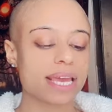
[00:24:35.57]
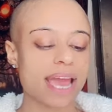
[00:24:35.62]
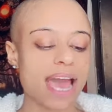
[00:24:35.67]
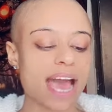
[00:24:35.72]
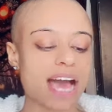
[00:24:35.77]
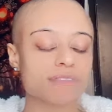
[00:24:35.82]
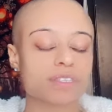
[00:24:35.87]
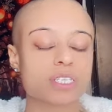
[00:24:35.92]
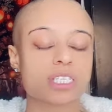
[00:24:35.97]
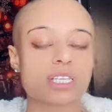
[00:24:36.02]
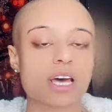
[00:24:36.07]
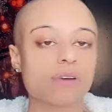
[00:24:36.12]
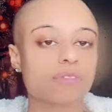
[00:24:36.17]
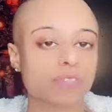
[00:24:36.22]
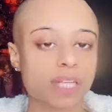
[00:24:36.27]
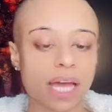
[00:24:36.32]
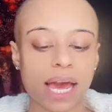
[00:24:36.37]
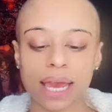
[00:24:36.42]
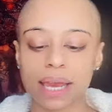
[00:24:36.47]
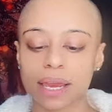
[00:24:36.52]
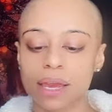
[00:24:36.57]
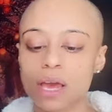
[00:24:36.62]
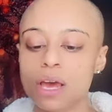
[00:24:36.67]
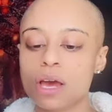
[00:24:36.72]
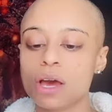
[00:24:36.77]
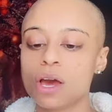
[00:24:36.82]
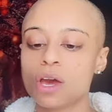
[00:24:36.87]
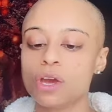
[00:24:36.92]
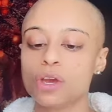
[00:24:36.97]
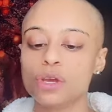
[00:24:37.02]
they have stuff
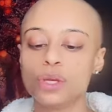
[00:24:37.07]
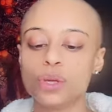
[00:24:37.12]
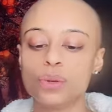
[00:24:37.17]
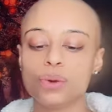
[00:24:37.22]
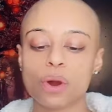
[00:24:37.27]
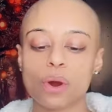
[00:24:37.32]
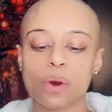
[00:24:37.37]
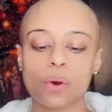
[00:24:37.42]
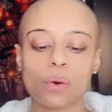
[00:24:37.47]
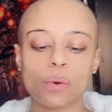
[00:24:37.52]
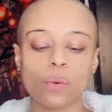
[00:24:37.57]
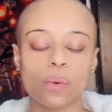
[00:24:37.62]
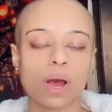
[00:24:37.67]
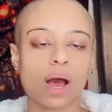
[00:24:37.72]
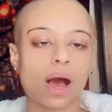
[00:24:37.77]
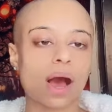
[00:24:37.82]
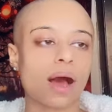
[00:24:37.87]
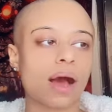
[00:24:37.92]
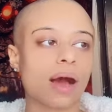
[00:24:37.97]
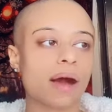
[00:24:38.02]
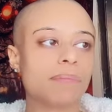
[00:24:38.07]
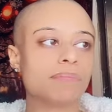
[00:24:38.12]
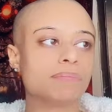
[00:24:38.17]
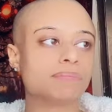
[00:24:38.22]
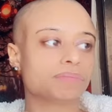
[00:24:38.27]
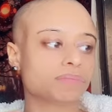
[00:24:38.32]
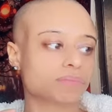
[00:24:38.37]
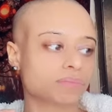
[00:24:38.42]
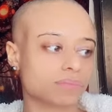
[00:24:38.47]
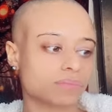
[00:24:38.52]
like, you know,
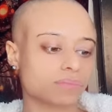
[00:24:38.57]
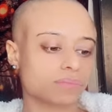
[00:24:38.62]
um,